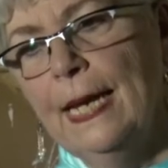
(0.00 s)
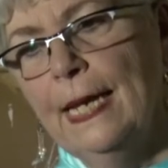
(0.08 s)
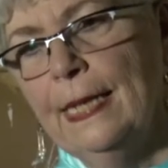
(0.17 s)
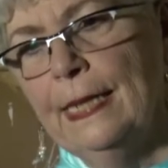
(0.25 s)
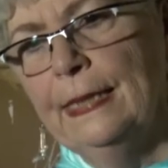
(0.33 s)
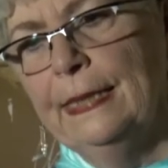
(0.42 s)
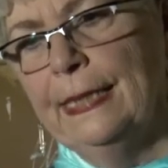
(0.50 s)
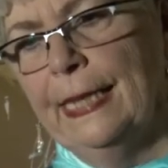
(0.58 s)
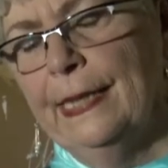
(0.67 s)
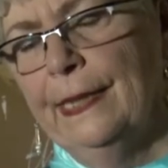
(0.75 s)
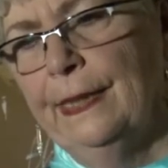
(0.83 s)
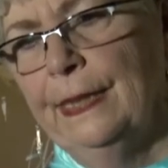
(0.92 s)
And
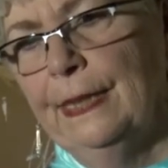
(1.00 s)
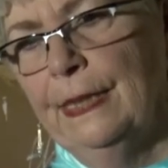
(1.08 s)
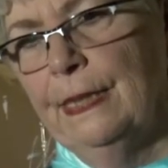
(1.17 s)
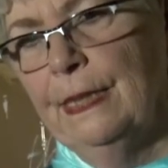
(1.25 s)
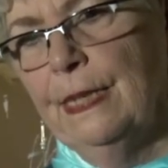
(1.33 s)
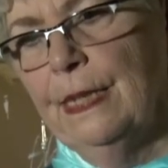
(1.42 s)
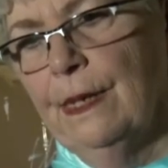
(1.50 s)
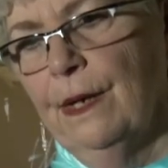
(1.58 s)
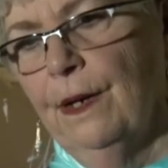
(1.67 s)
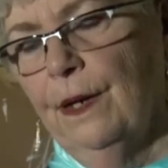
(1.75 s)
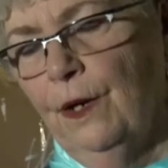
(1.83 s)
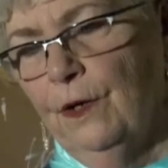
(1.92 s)
uh,
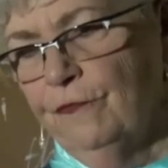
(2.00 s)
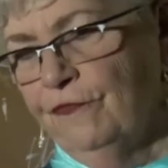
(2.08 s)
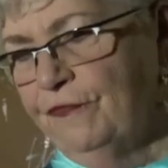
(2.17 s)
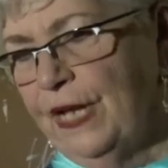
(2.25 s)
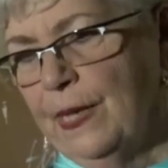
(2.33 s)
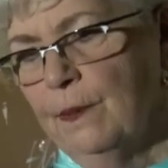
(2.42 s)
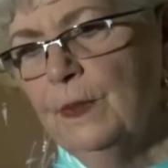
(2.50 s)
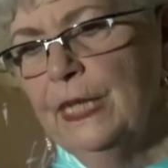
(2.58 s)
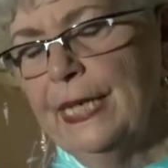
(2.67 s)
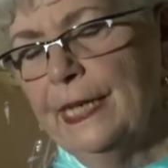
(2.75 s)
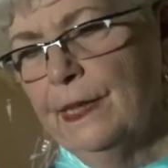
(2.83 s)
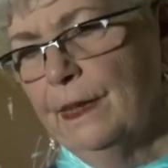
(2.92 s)
her
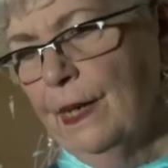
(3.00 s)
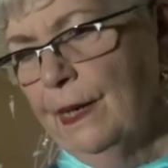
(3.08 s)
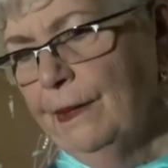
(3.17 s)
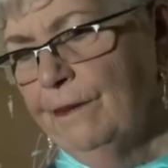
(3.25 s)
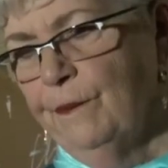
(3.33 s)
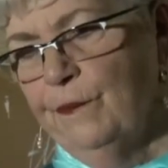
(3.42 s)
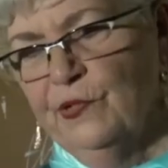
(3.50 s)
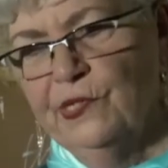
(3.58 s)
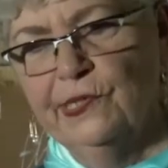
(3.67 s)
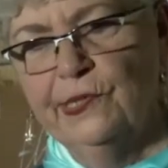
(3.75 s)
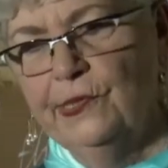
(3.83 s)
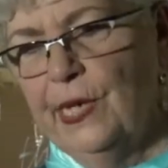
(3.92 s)
family uh, was
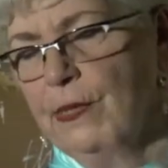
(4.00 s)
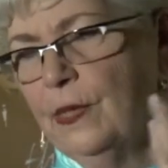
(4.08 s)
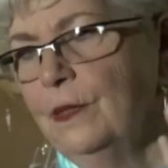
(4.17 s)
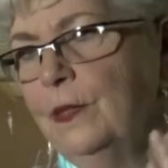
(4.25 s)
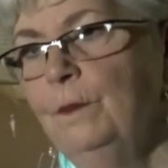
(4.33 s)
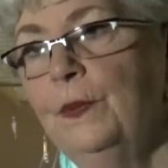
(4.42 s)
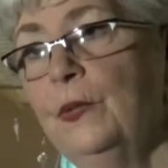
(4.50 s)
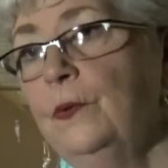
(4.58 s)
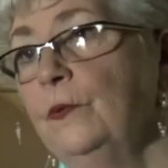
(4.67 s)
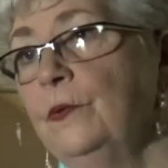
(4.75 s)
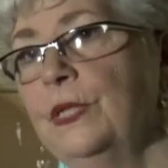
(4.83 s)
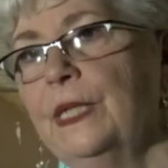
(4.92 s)
stuck on a
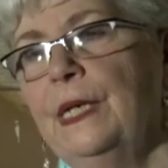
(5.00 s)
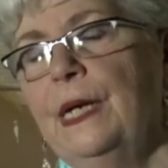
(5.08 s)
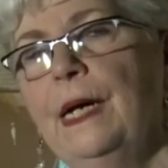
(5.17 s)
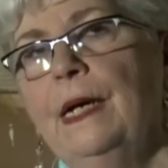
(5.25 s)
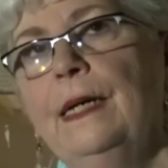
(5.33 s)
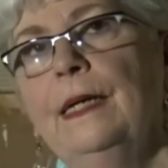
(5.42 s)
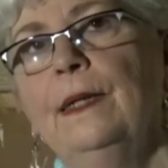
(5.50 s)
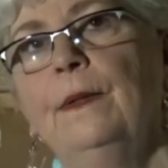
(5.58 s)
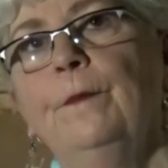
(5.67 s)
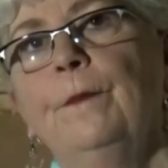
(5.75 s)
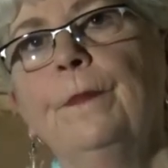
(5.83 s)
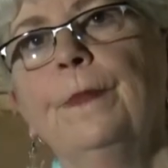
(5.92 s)
boat uh,
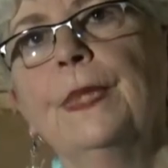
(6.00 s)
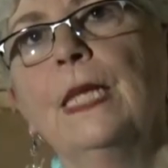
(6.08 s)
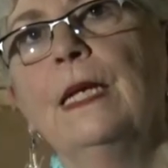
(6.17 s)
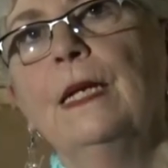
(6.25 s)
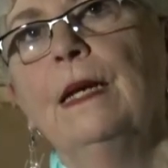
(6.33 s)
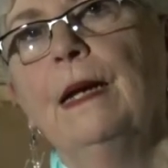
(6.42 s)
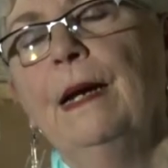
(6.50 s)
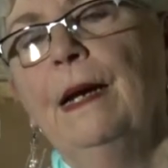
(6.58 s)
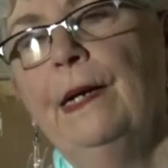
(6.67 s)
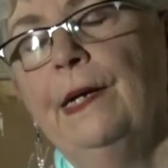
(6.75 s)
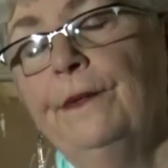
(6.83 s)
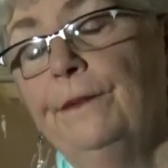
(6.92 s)

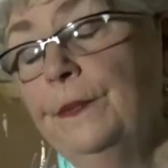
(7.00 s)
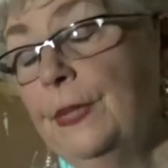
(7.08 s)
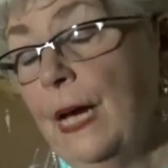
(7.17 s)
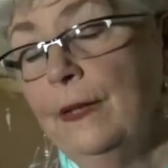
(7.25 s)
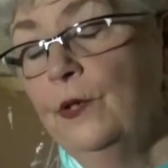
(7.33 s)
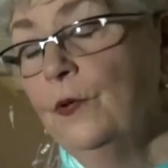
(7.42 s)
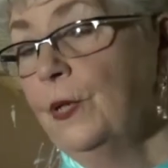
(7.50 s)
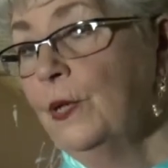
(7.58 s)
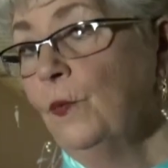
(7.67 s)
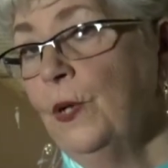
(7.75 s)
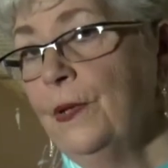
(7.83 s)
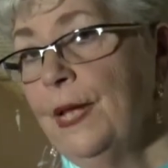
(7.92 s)
uh, not
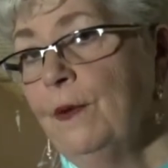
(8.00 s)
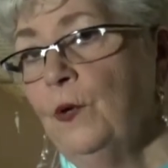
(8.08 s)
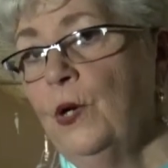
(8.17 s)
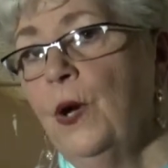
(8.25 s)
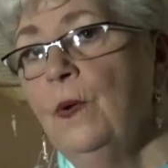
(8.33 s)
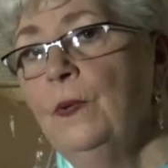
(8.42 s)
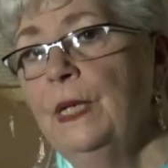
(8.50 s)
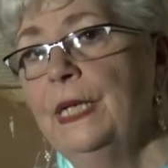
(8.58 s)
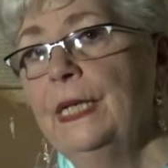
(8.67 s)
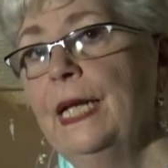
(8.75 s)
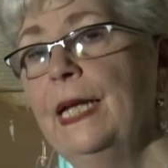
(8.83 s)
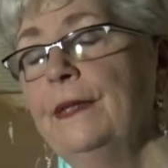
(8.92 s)
knowing where they were
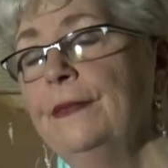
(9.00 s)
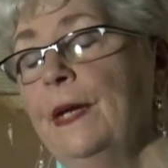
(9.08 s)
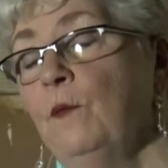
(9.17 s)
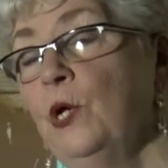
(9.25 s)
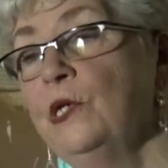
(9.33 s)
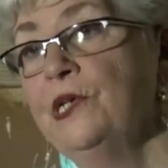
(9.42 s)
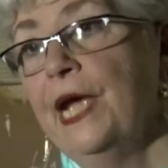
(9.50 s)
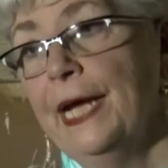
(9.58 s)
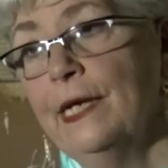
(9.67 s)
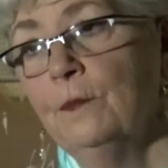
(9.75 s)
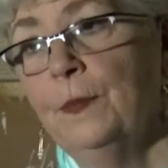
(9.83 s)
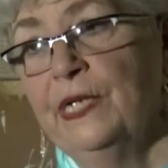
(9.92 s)
going, and they were
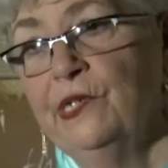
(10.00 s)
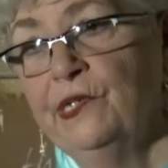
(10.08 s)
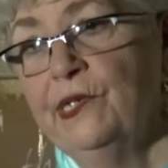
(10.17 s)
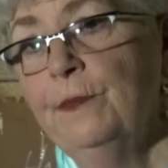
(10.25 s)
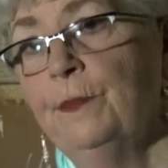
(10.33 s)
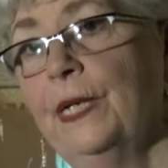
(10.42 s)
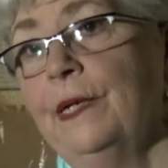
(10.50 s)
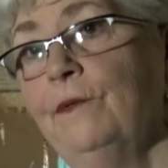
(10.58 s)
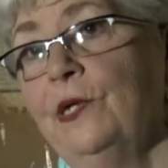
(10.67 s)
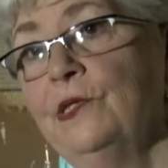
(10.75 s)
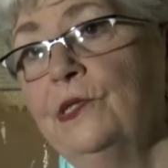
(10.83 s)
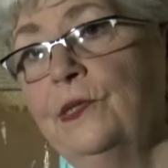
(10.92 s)
attacked by sea
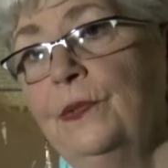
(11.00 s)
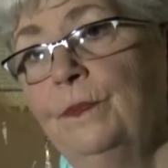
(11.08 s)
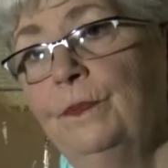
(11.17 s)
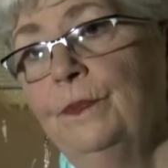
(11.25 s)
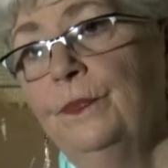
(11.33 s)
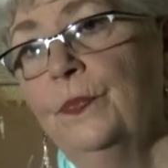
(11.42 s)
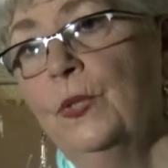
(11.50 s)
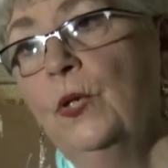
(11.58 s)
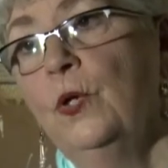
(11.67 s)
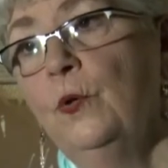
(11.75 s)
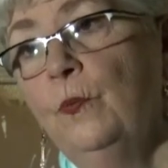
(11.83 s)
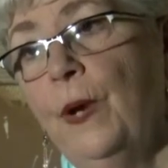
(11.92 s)
pirates
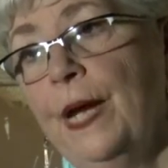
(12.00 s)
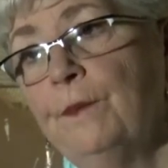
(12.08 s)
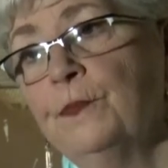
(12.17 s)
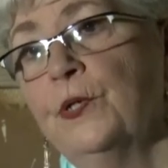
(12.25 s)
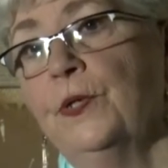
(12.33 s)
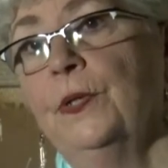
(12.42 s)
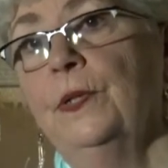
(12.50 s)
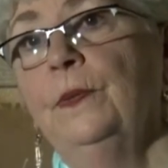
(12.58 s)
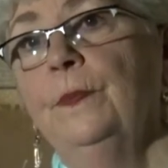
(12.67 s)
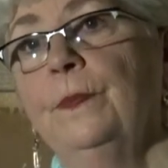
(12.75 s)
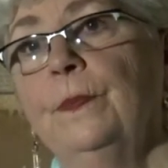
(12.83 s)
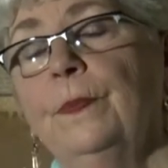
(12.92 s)
who raped her,
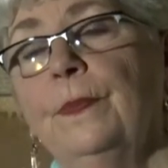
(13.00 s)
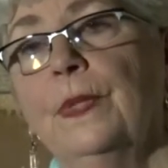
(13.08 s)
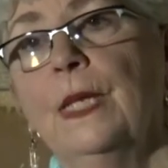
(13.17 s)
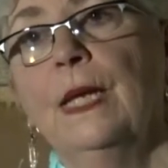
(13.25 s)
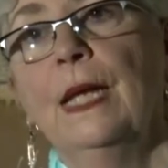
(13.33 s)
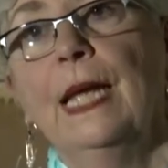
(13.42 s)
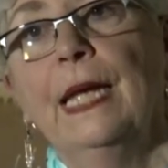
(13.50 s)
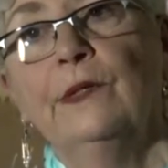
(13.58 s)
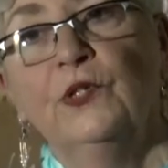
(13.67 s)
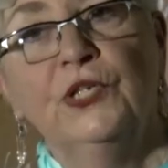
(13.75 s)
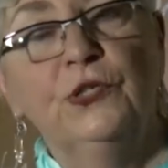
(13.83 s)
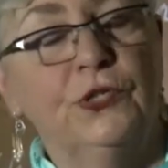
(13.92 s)

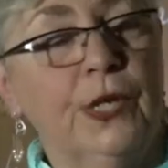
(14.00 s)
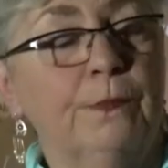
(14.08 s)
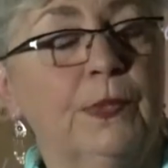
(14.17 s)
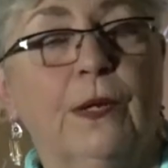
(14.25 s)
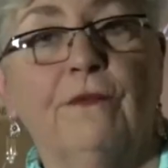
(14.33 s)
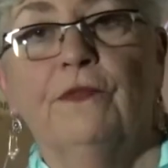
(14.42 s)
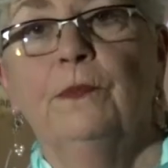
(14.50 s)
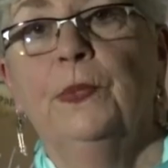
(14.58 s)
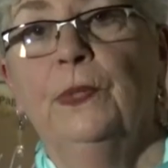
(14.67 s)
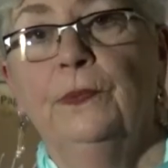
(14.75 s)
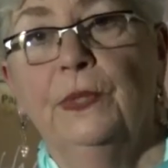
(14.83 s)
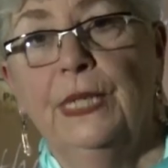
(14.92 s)
and she jumped off the
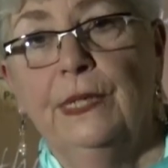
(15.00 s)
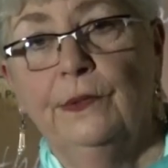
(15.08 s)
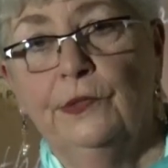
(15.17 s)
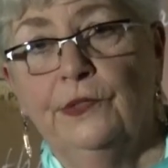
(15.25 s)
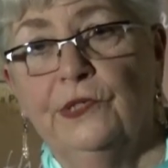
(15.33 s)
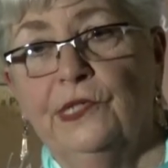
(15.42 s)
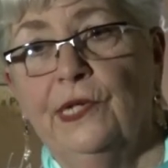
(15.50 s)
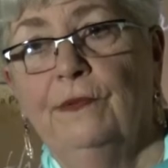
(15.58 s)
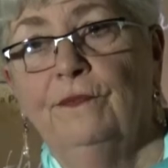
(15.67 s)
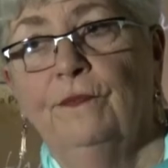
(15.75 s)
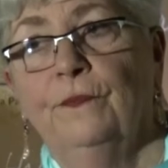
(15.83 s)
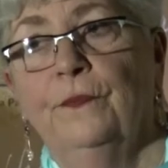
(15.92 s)
boat and killed herself.